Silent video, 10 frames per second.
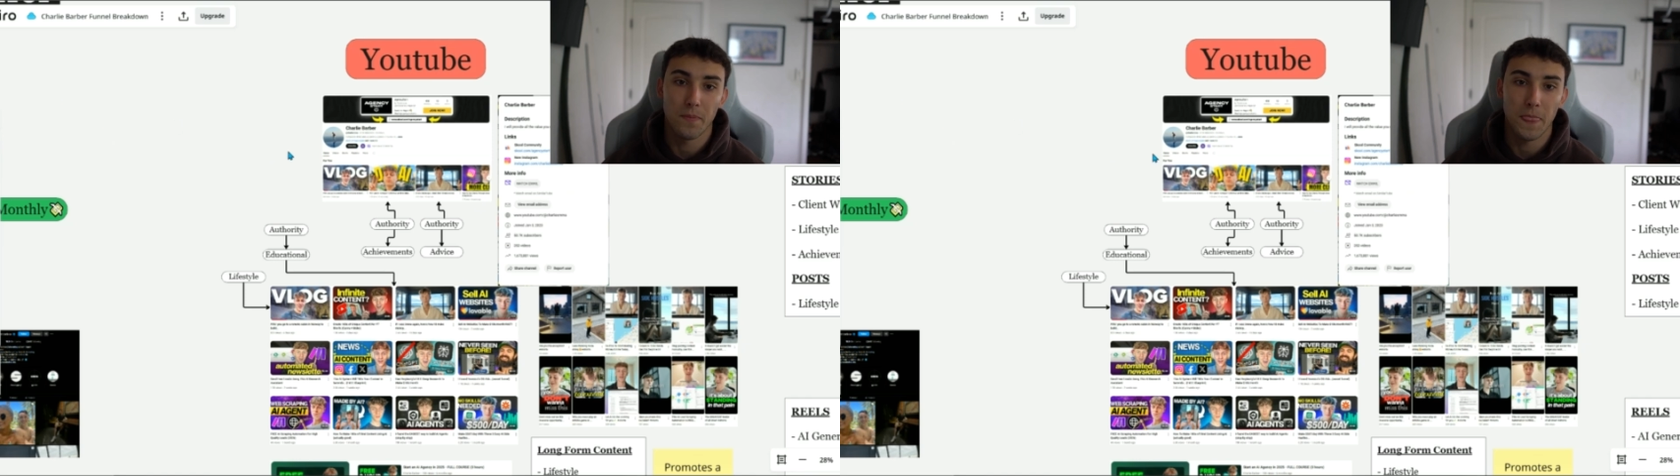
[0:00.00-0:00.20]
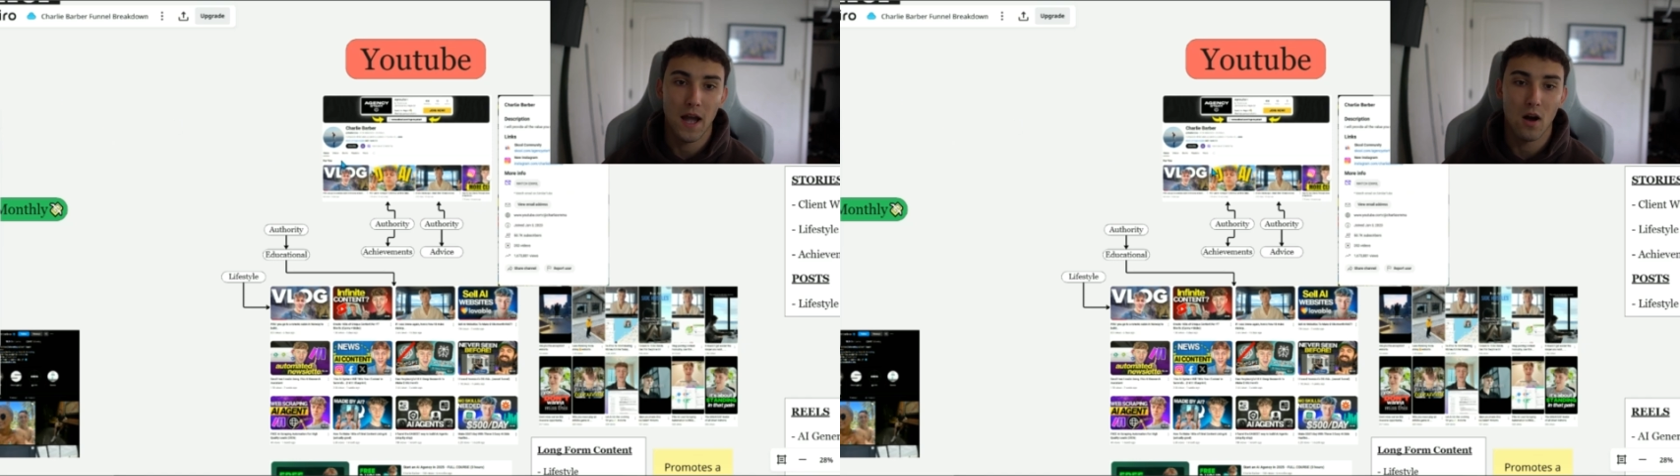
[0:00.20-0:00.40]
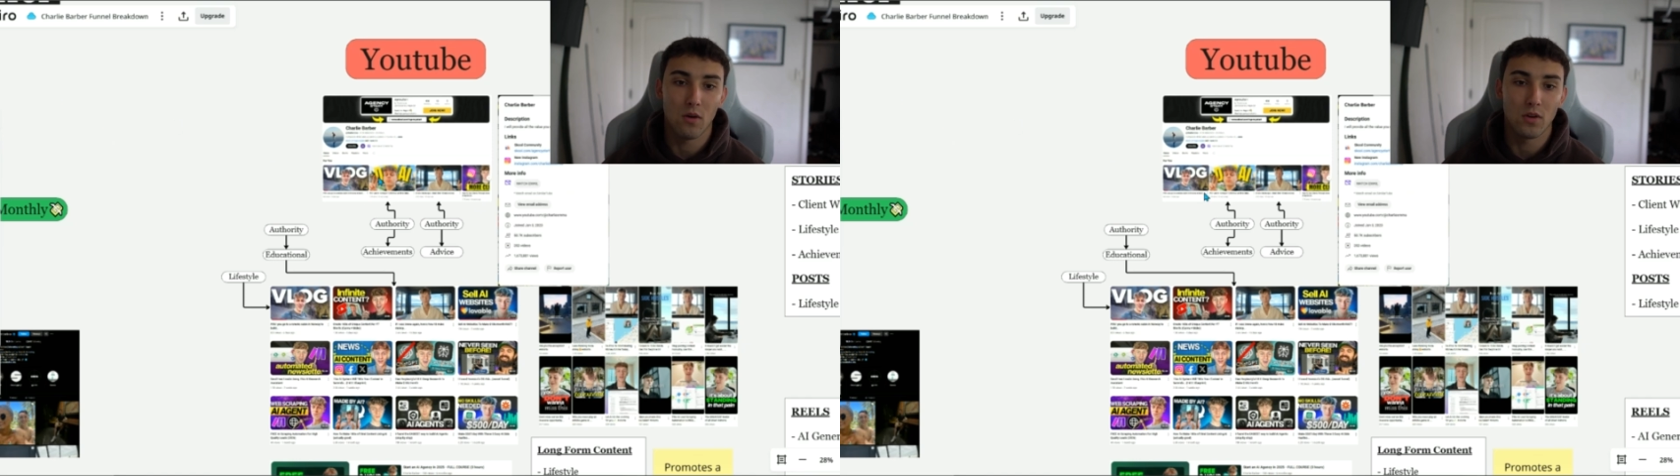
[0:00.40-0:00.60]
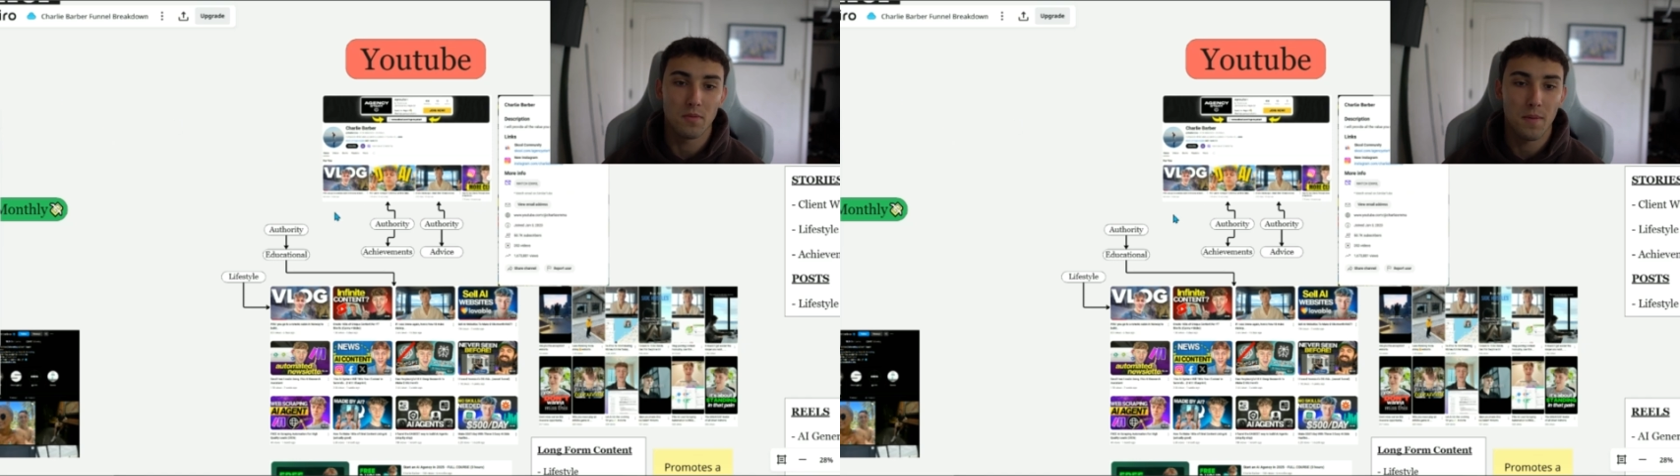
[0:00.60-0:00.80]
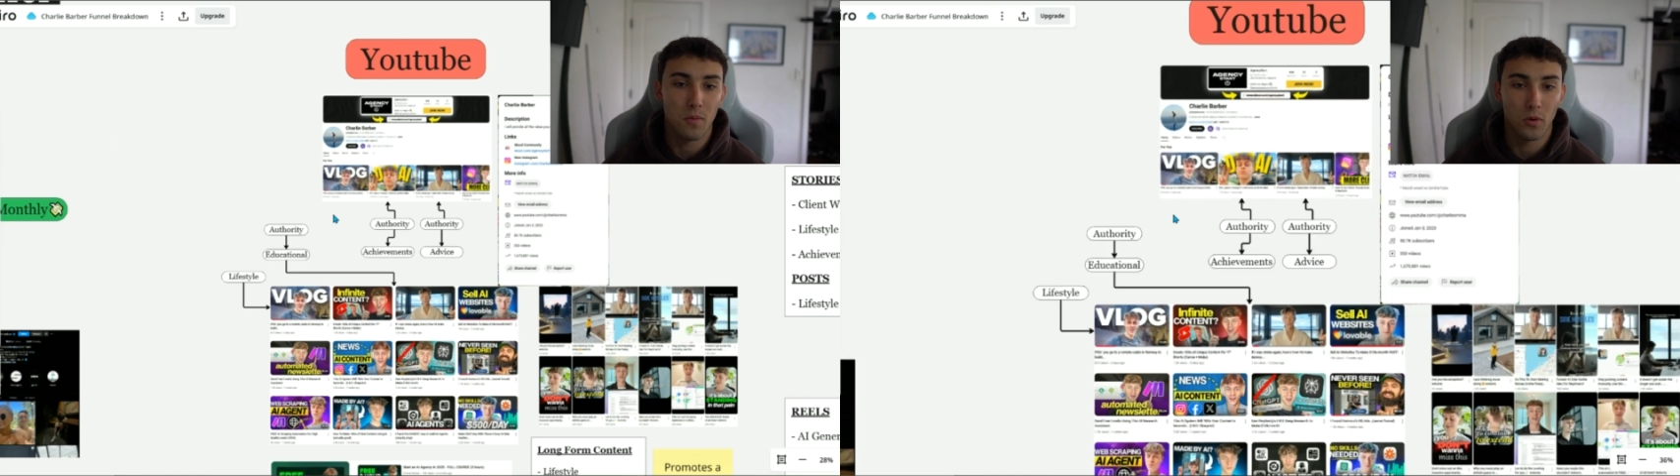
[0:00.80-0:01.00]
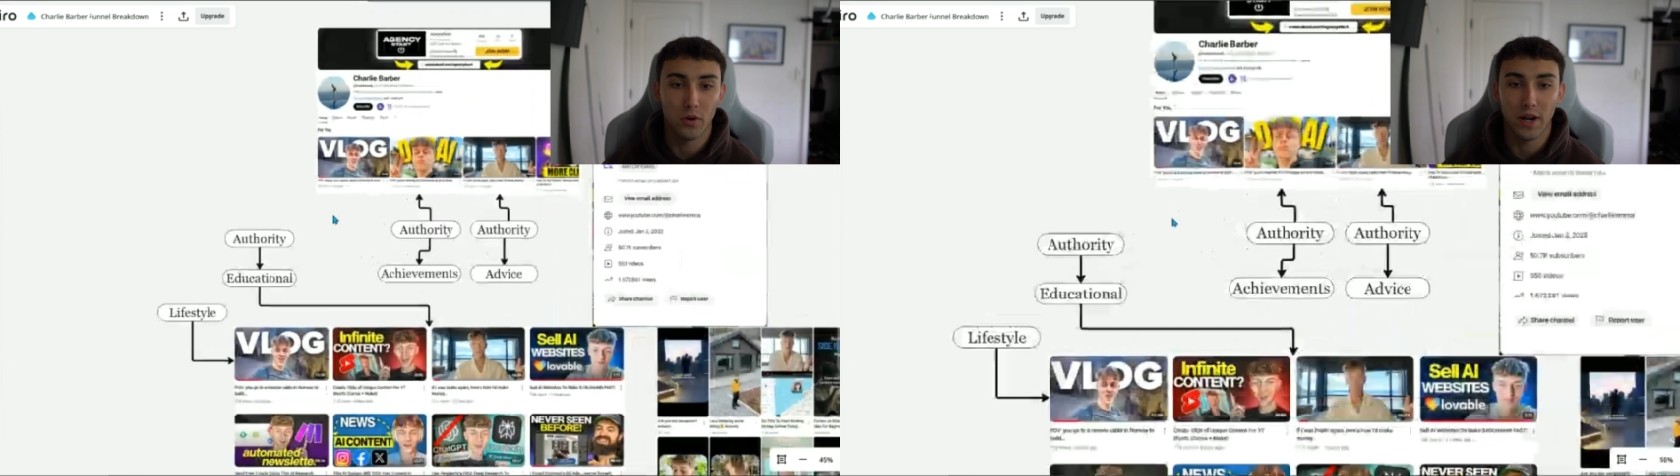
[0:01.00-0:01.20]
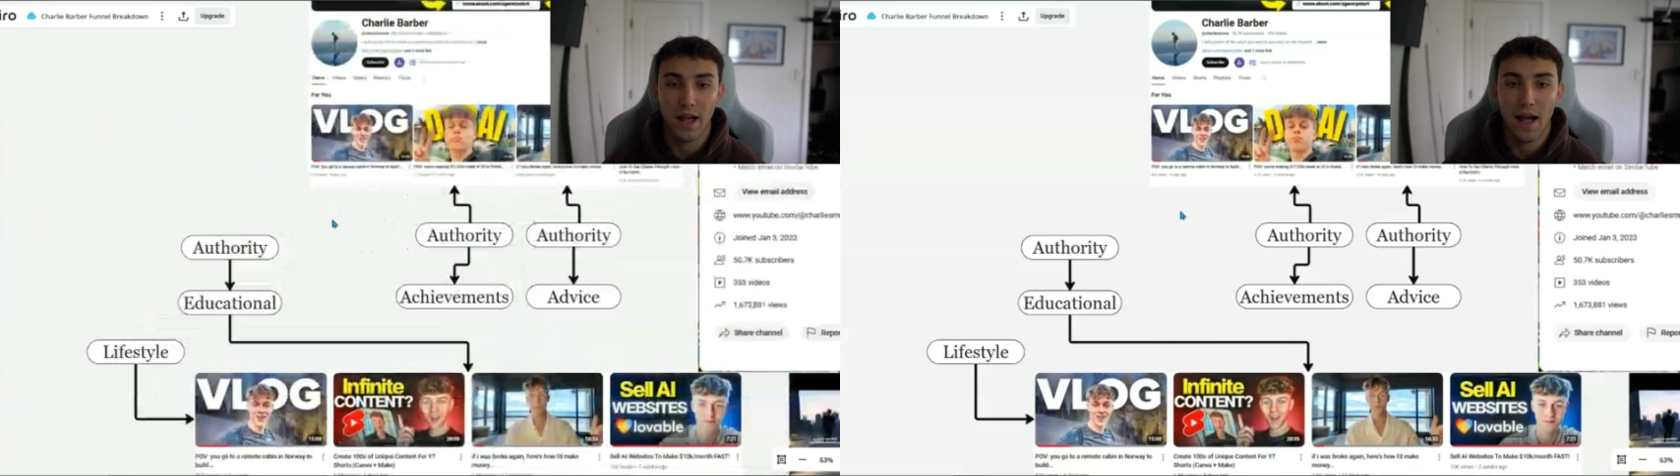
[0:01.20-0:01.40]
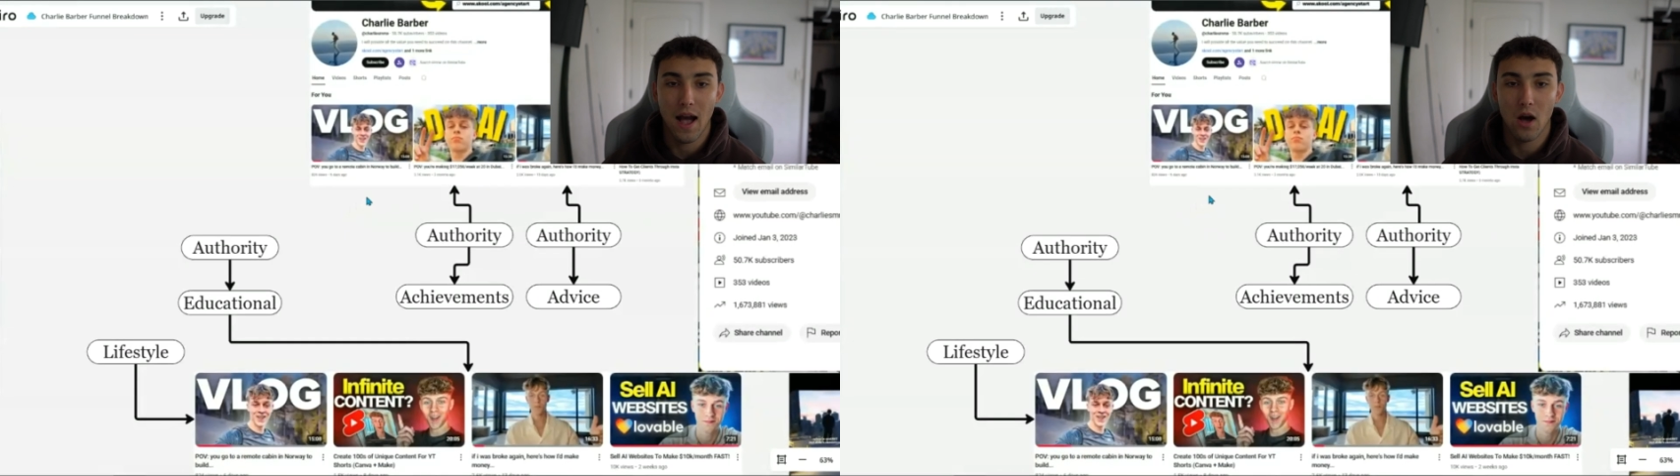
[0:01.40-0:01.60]
Now, you might be wondering
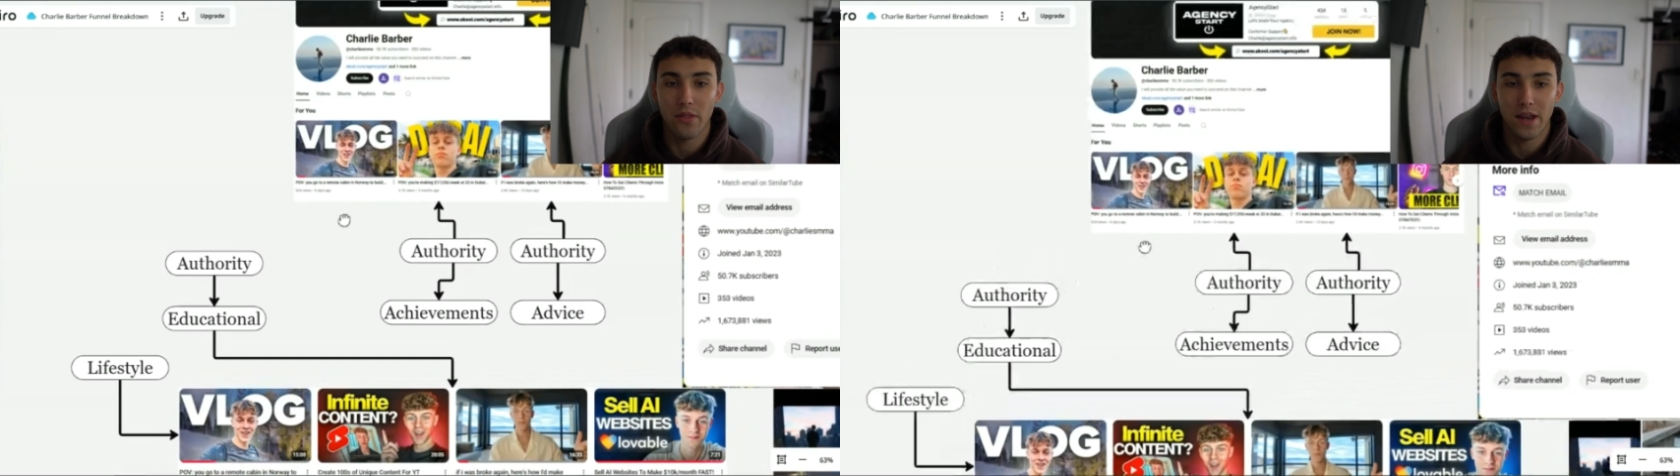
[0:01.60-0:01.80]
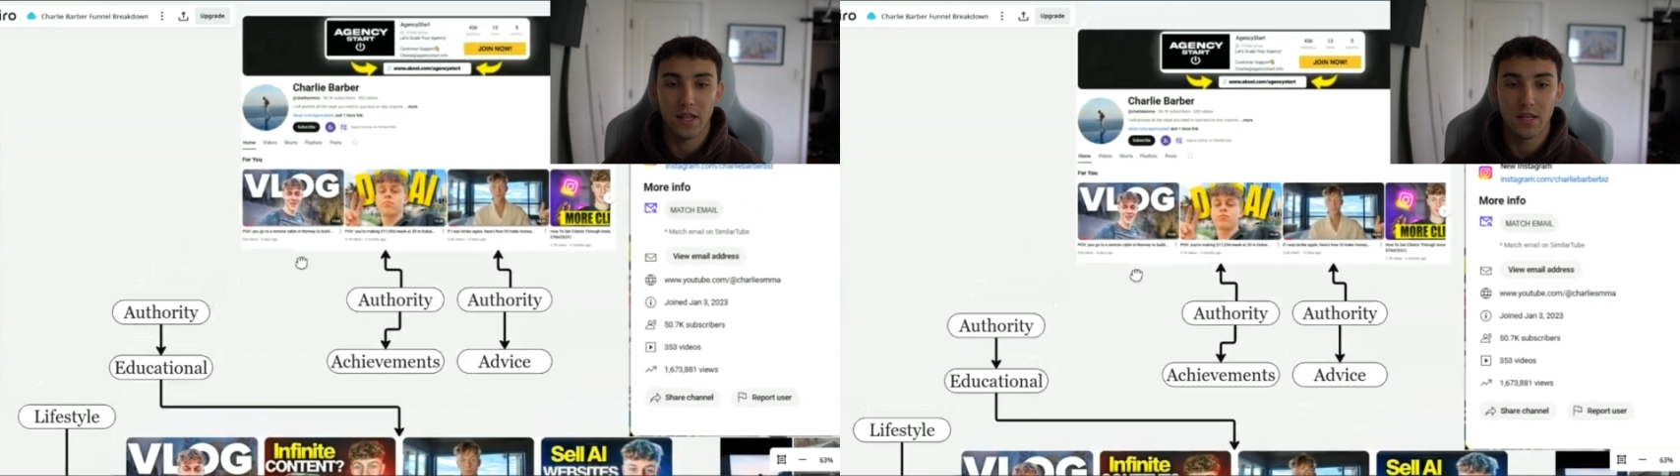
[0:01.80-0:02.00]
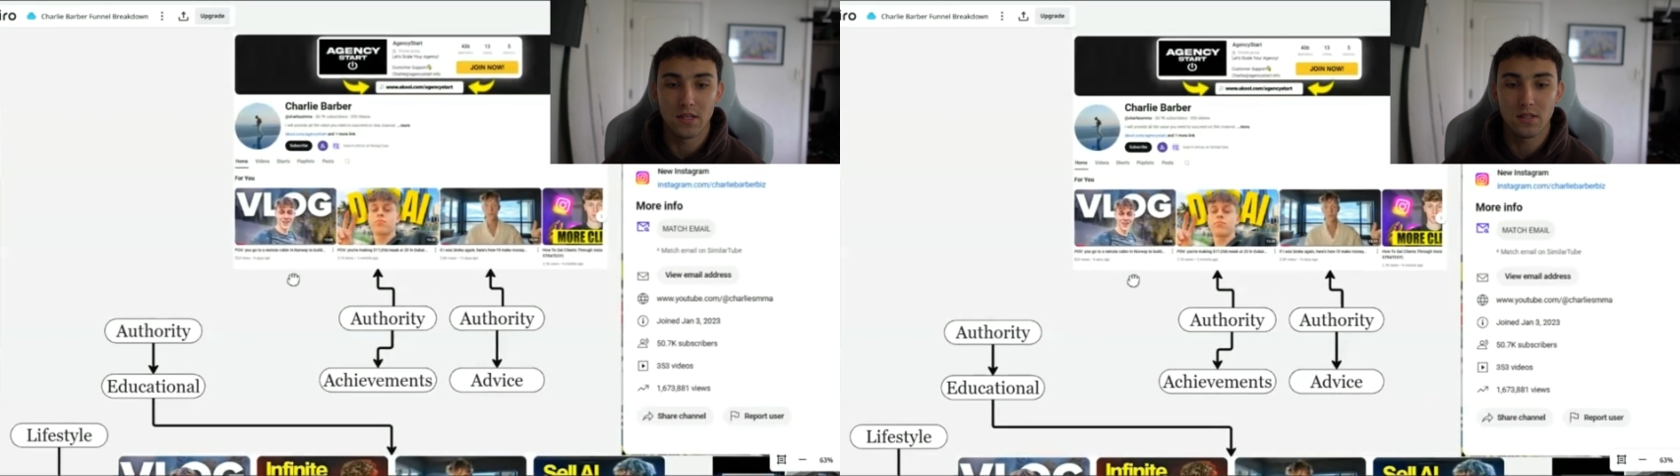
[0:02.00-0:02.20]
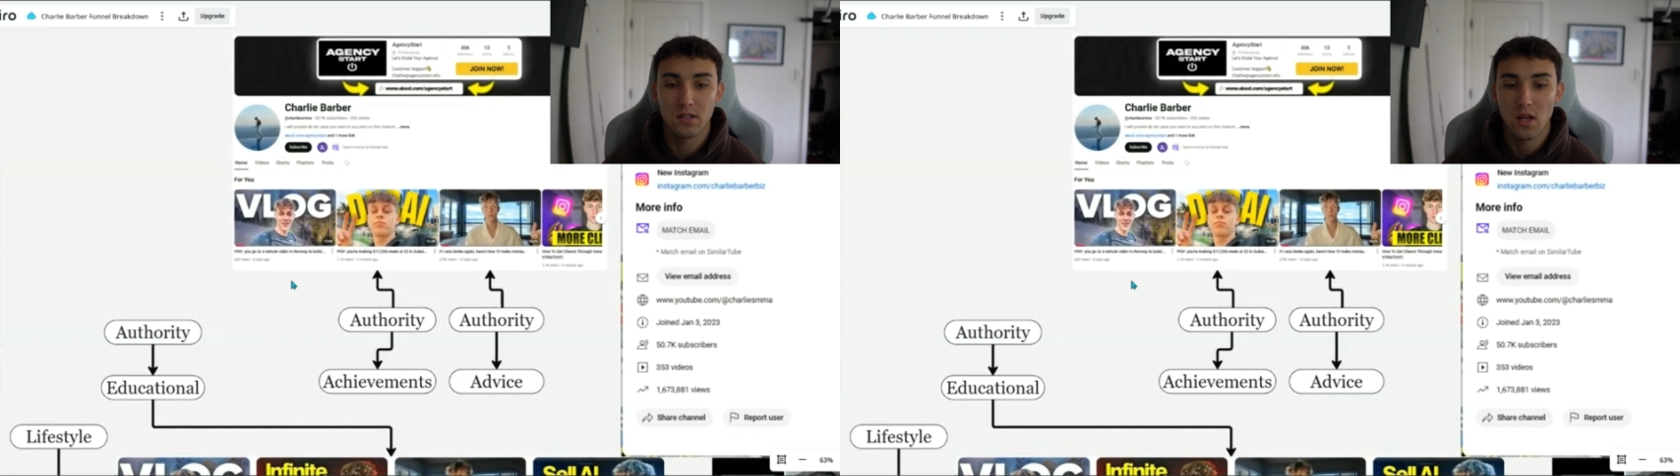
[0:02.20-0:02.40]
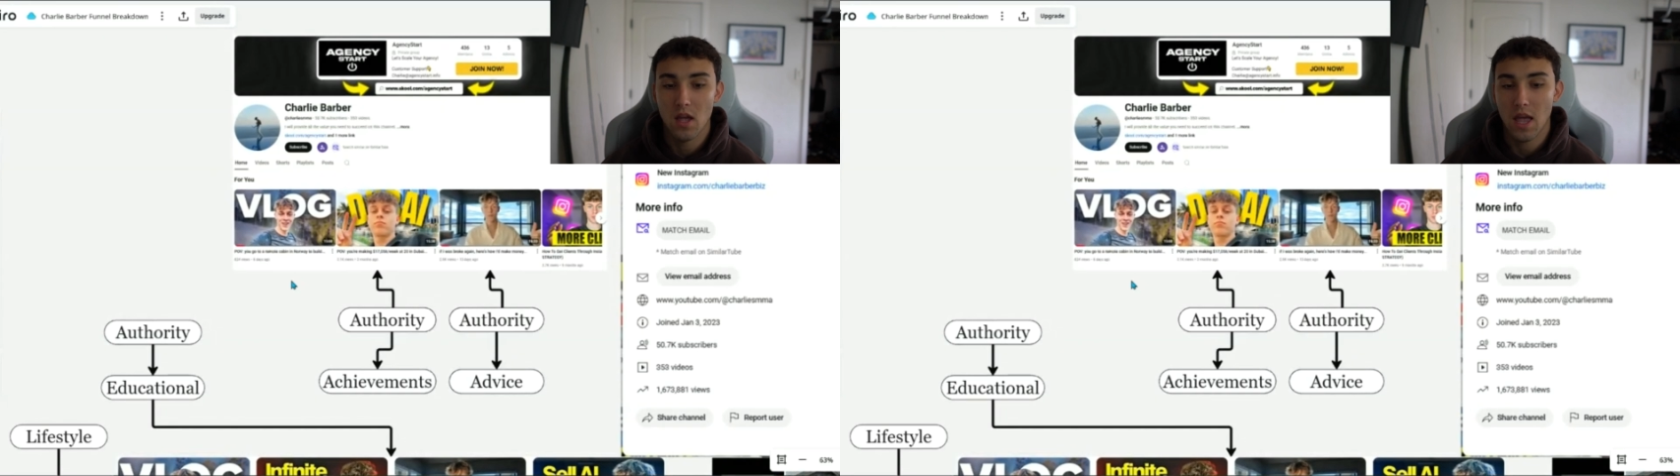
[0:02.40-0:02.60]
how that is,